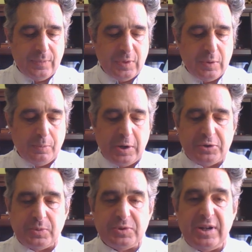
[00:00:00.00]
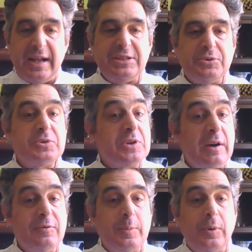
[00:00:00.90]
the brush was nice, it was
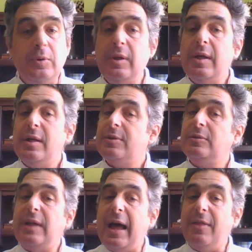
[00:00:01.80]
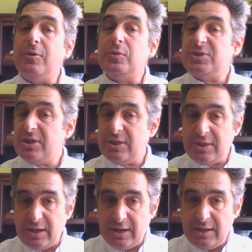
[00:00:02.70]
comfortable. The lather was
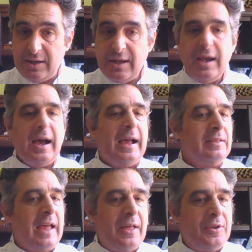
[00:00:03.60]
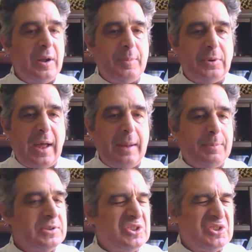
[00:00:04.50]
thin. I lathered up a lot,
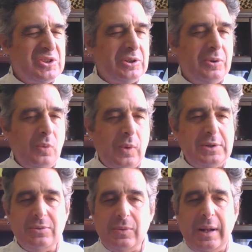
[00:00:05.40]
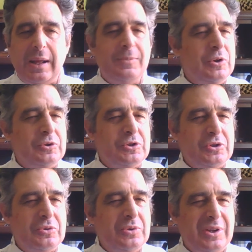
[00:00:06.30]
but still it wasn't what I'm used
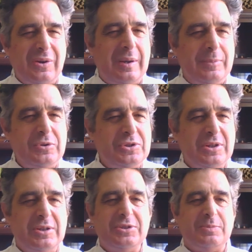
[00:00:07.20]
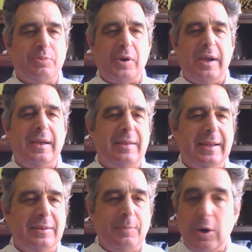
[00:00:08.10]
to. You know, I'm used to this spray
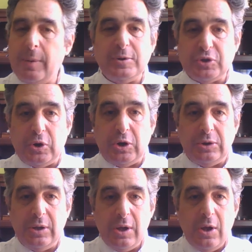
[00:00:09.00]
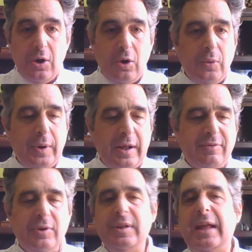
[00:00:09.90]
like the Barbasol or
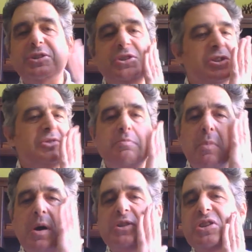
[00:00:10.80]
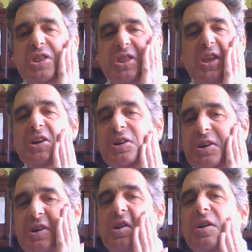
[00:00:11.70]
whatever, and that just is much thicker,